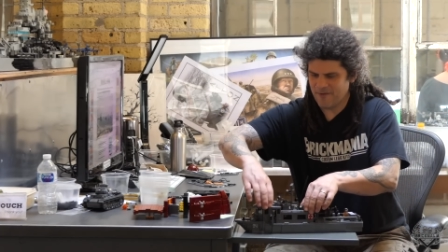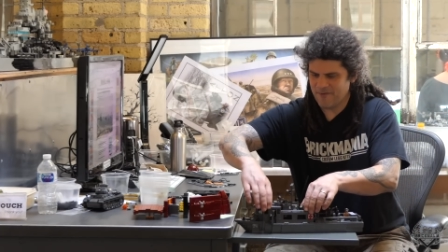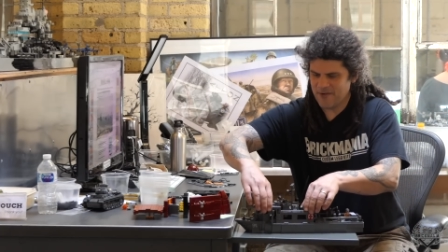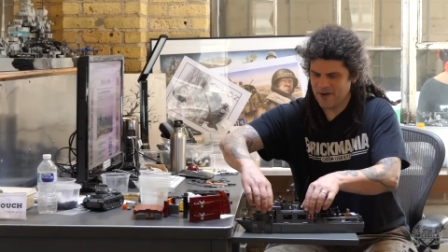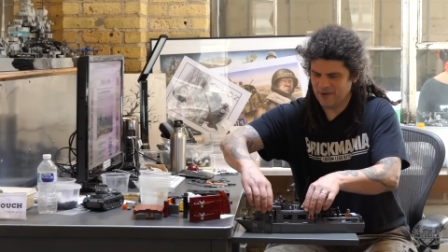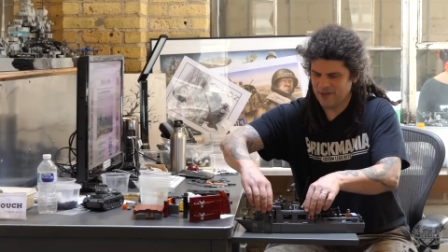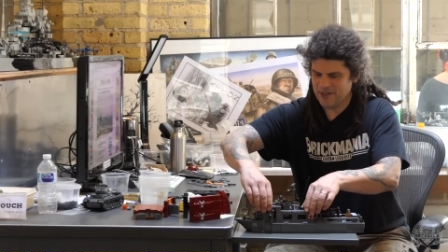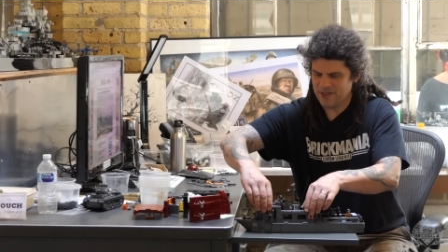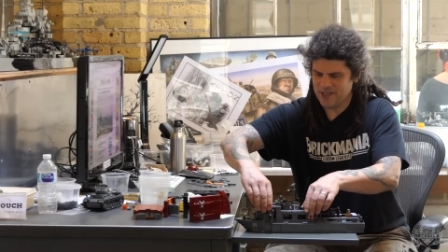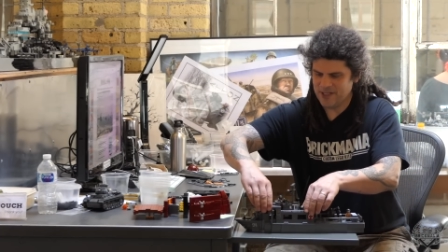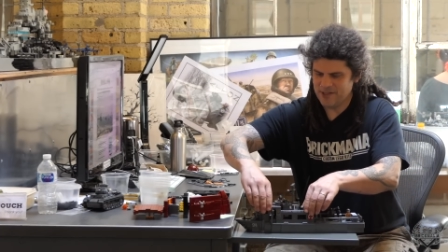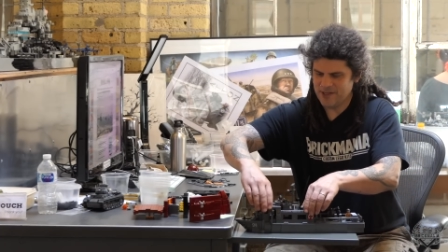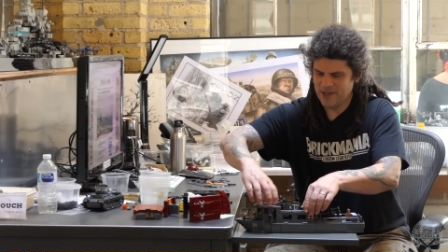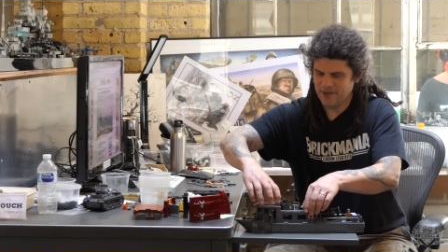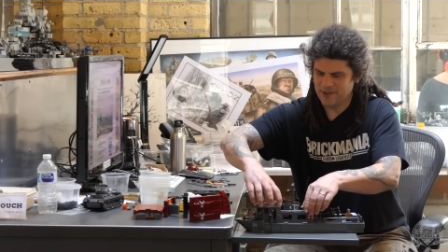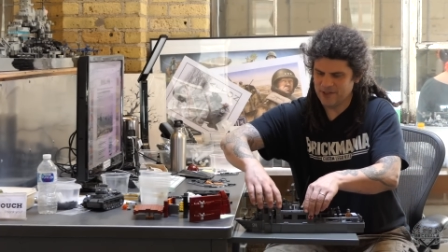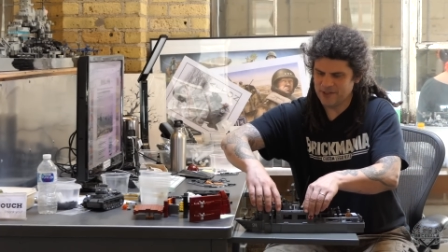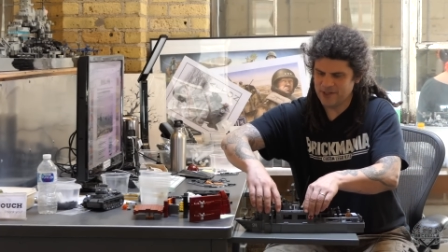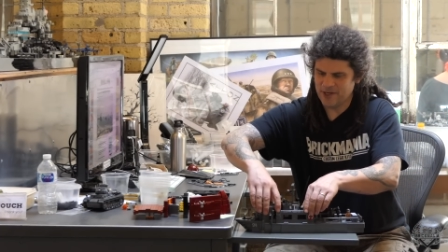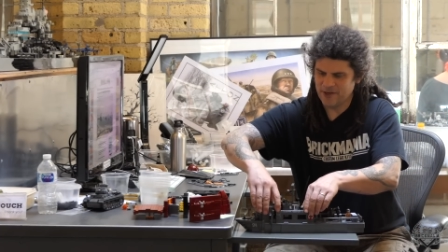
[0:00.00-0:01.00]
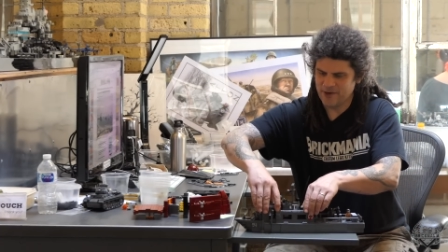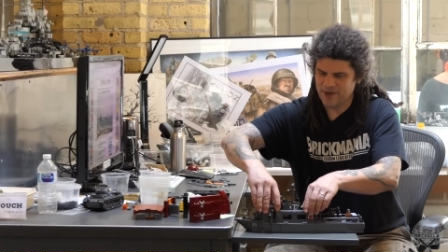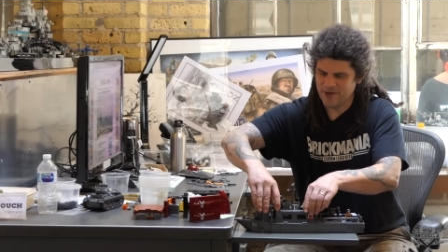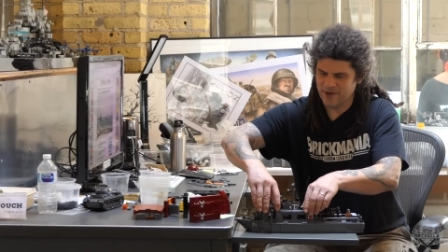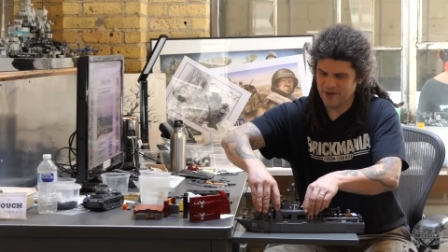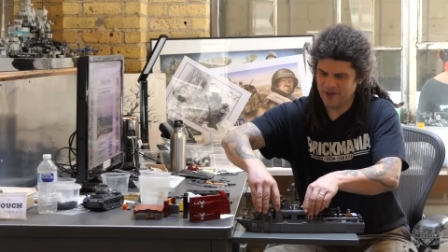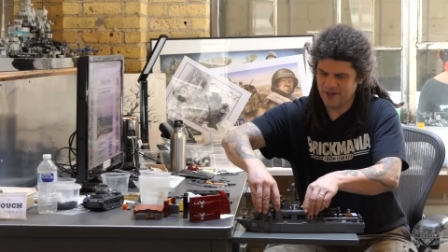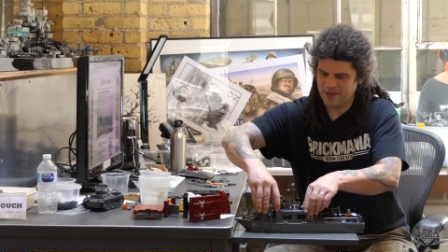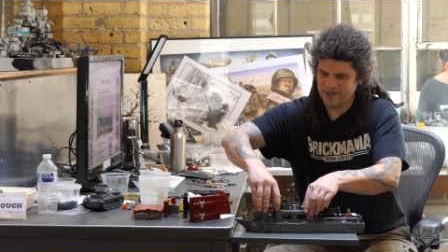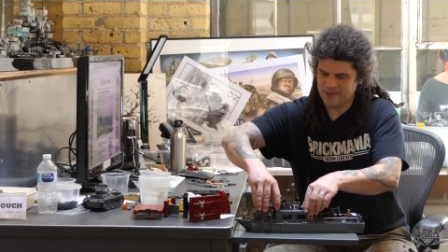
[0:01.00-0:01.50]
a, fairly detailed
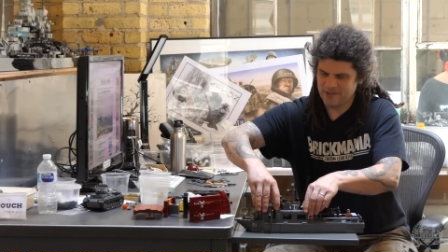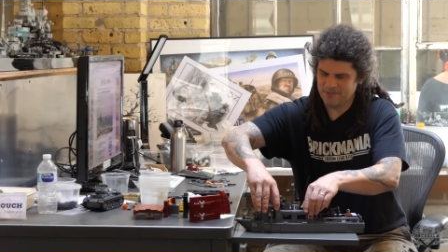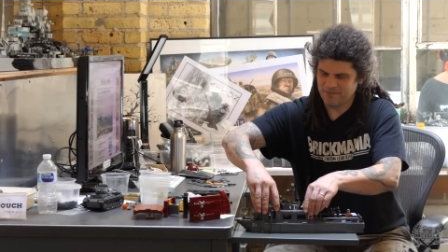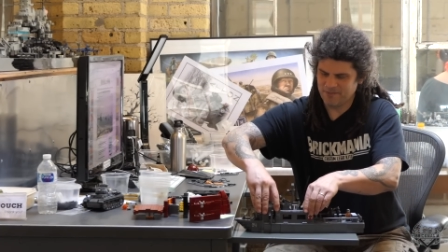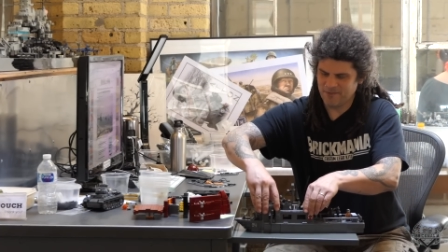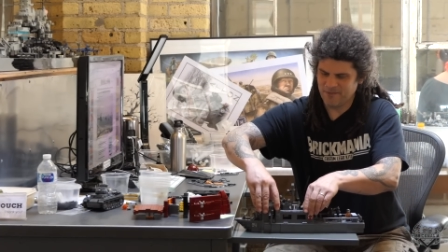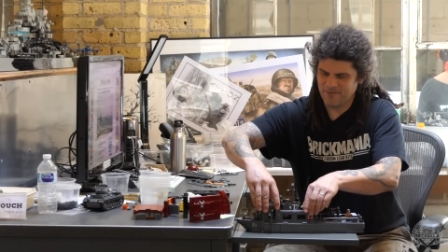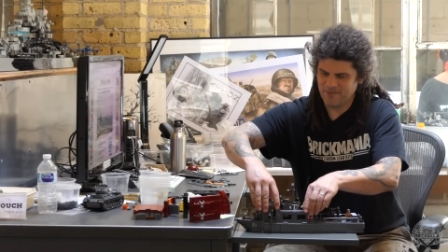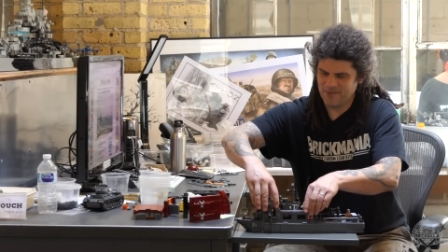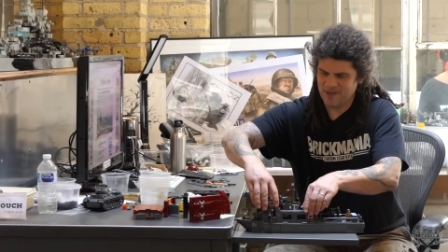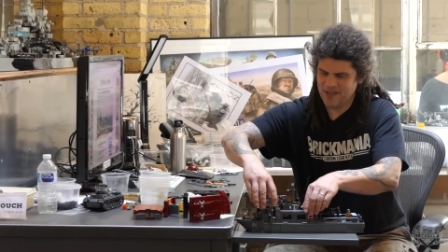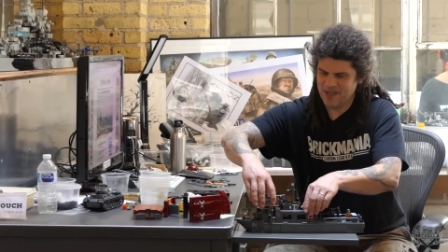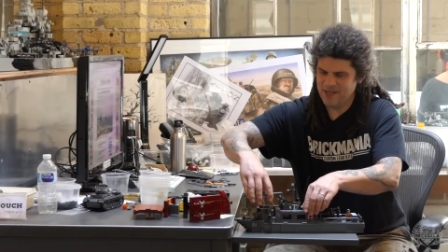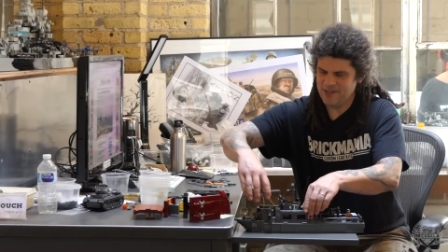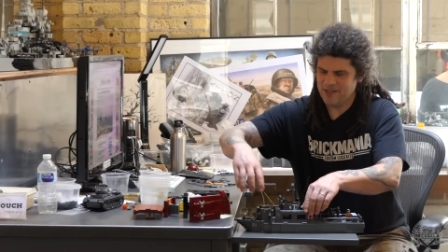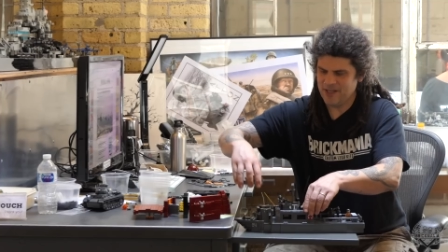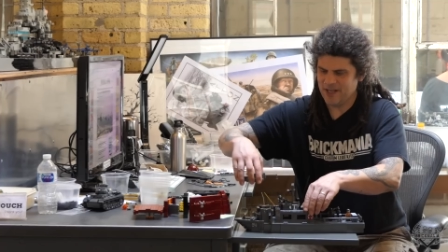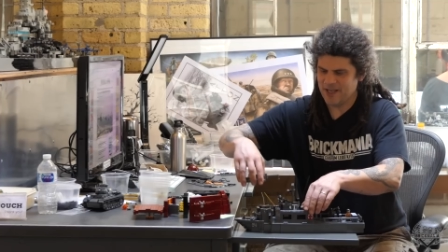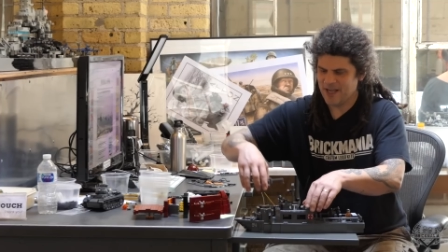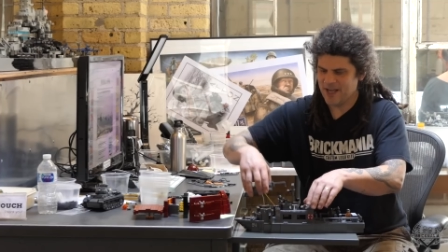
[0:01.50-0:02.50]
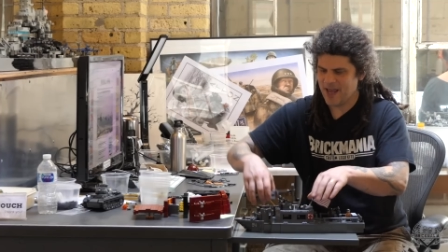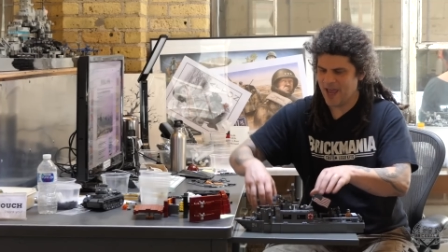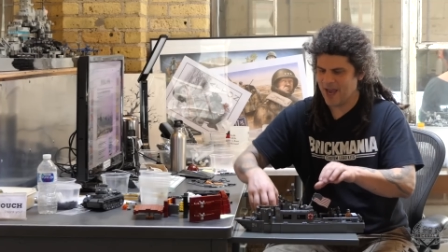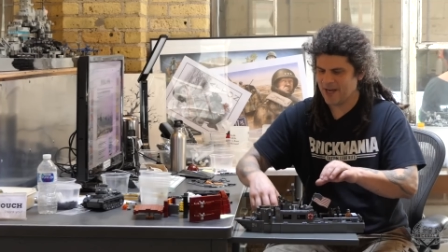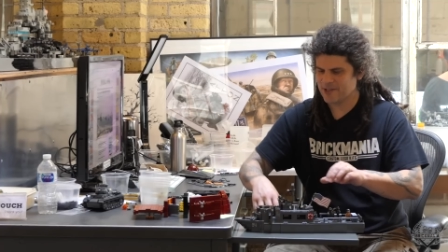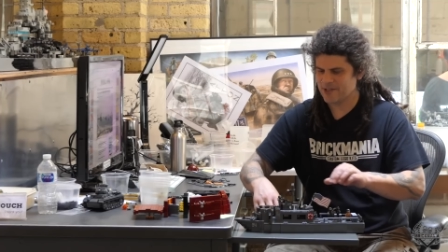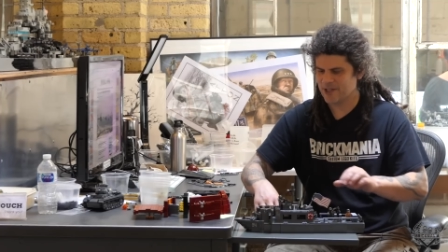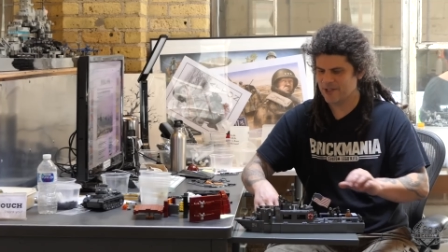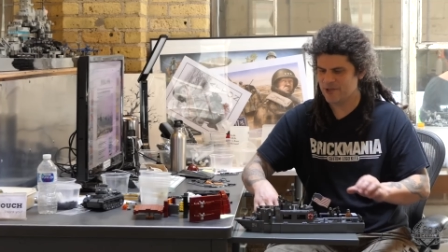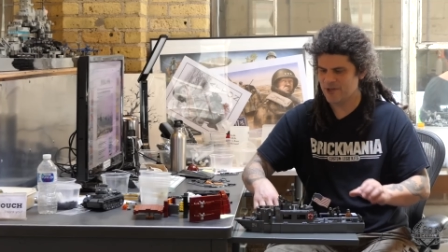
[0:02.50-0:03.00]
interior, and it's easy to get
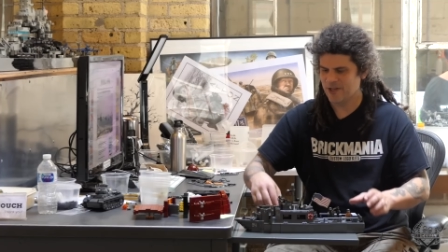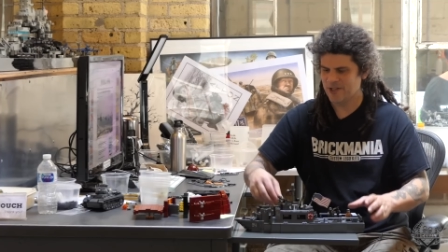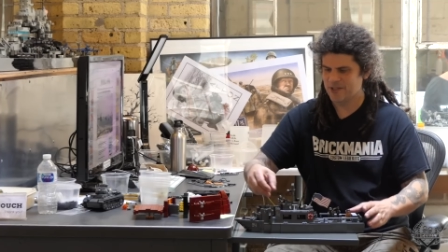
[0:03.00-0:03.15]
access.